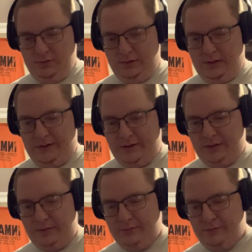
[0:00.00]

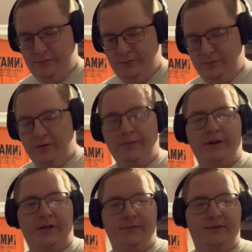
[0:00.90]
that won't
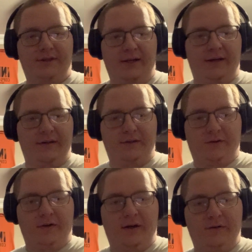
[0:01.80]
make him stand out of the
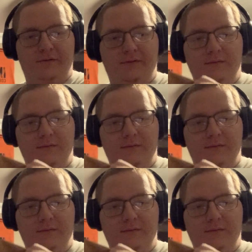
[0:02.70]
crowd